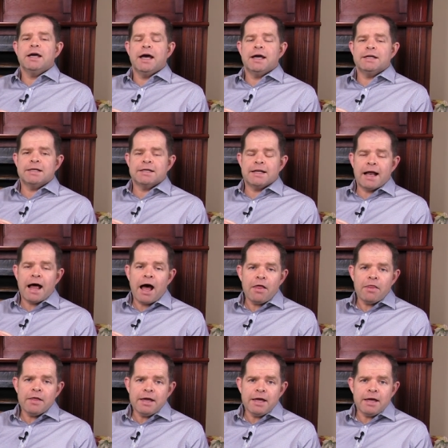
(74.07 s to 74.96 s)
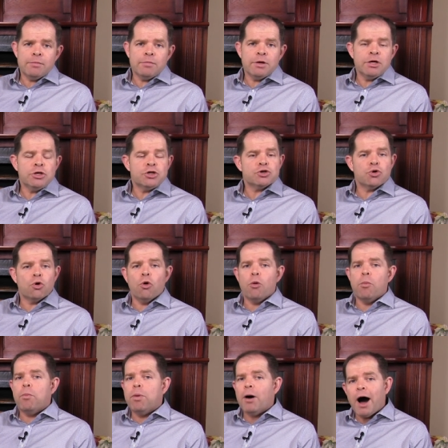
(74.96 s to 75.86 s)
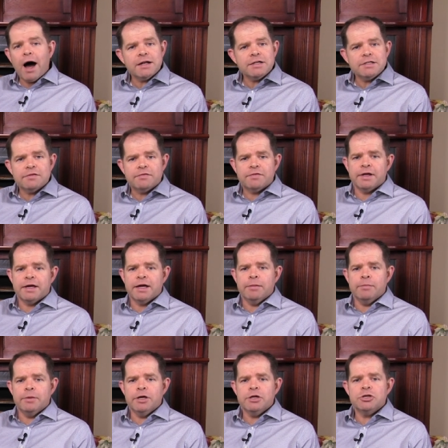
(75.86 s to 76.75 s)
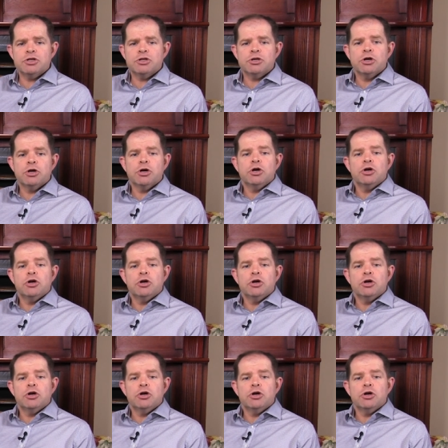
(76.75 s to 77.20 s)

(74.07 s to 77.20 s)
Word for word: and allow the image or part of the image